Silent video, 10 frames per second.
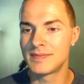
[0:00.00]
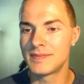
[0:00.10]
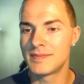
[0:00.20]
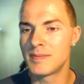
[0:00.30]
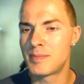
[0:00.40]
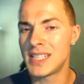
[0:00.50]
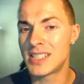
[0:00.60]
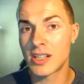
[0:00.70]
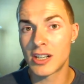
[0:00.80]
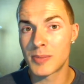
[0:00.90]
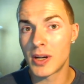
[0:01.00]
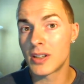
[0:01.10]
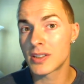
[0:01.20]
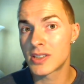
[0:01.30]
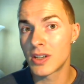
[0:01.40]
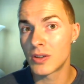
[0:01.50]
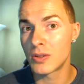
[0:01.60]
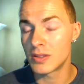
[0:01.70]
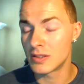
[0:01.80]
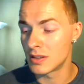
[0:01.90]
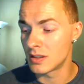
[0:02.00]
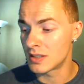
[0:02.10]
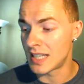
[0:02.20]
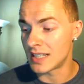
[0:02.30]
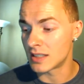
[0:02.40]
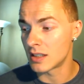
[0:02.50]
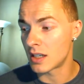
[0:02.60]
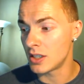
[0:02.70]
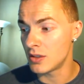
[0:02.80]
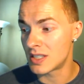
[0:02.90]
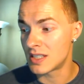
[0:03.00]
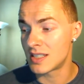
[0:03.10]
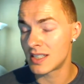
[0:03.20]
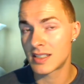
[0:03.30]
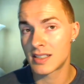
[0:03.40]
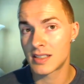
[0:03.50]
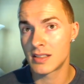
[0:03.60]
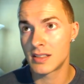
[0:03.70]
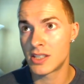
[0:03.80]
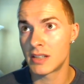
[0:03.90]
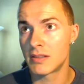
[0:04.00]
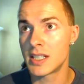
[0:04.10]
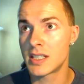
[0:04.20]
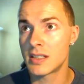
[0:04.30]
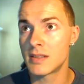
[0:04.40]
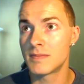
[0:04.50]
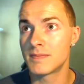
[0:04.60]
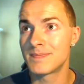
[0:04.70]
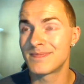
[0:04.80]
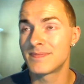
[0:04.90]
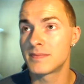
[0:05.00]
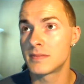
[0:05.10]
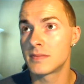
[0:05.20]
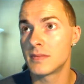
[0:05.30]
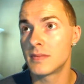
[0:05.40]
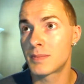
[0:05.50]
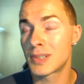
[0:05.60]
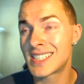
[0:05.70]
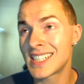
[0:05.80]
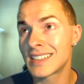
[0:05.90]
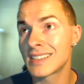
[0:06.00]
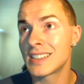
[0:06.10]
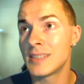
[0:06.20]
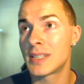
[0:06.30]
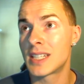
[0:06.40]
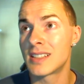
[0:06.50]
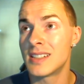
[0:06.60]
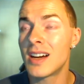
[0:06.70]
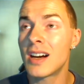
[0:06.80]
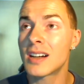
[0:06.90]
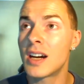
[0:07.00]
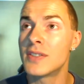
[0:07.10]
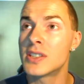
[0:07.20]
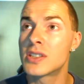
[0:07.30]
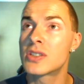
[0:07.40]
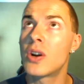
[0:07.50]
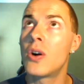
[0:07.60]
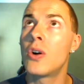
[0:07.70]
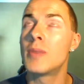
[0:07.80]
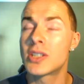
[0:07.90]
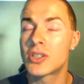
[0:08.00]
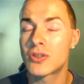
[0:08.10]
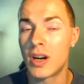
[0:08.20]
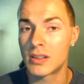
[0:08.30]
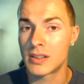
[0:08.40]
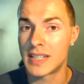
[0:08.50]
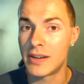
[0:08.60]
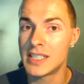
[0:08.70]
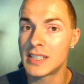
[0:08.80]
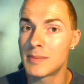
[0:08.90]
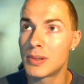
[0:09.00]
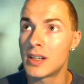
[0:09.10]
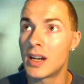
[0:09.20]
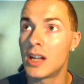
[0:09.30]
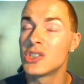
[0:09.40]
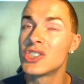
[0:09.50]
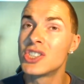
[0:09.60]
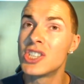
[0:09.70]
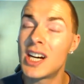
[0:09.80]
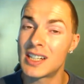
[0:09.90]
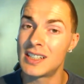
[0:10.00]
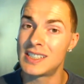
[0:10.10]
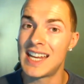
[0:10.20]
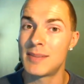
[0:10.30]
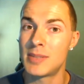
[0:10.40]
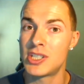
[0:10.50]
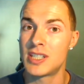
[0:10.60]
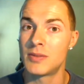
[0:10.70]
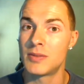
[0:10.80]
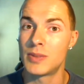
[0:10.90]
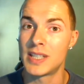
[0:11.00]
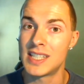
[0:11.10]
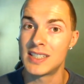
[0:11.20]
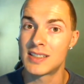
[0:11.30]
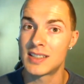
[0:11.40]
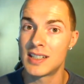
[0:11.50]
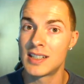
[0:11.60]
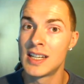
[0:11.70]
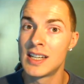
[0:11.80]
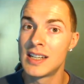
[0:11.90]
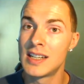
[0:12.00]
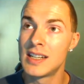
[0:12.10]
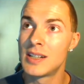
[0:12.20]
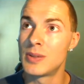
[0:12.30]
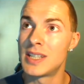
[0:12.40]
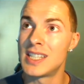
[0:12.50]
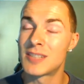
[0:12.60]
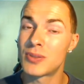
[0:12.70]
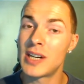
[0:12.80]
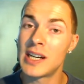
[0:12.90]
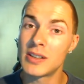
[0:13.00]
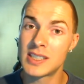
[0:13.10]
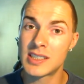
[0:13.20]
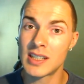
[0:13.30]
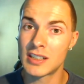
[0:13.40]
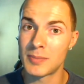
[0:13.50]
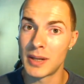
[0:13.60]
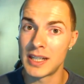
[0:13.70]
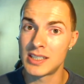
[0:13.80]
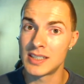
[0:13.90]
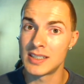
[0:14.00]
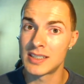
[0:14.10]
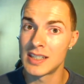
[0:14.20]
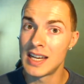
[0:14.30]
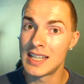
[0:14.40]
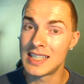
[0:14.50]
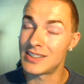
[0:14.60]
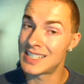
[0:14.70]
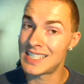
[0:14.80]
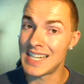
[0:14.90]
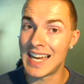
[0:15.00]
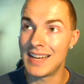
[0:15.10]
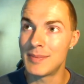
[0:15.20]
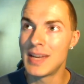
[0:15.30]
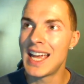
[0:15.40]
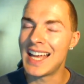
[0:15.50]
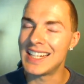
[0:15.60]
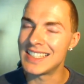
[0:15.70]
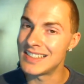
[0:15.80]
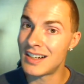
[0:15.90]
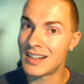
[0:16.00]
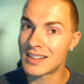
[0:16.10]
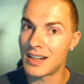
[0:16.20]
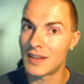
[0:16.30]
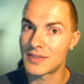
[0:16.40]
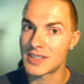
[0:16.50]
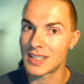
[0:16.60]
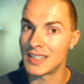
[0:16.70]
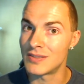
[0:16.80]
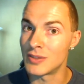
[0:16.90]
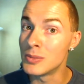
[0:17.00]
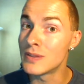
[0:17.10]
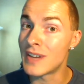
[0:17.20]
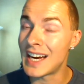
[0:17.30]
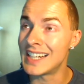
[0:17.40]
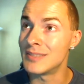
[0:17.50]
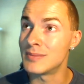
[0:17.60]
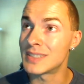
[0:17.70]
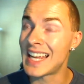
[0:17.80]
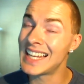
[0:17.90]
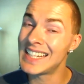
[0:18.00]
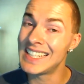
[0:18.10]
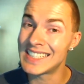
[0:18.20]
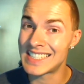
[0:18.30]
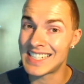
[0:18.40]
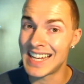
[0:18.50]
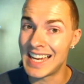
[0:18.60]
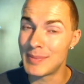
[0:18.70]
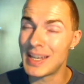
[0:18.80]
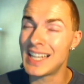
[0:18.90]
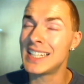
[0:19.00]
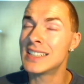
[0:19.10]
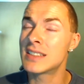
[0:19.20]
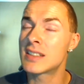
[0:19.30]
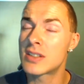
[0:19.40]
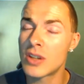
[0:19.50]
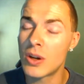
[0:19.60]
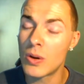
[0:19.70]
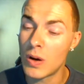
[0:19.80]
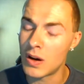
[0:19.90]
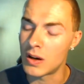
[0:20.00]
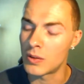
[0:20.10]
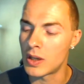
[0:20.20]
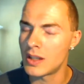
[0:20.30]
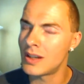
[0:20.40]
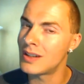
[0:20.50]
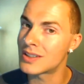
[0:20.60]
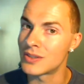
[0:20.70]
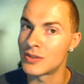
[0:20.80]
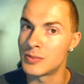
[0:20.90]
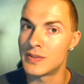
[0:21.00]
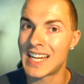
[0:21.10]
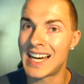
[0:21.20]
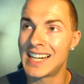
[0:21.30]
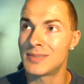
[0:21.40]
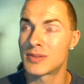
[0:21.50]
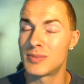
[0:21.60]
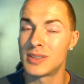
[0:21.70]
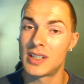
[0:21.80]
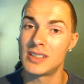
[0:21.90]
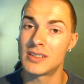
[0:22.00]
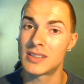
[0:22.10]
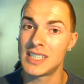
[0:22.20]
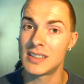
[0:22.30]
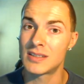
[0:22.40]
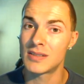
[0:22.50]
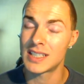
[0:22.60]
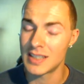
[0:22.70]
B-Sharp also gaining a lot of usage this generation, particularly because Knockoff is so much stronger now. He can put a lot of damage in with his priority sucker punches that are stab, and his knockoffs that can remove items and hit stab and hit so hard while also removing items from a lot of your key threats.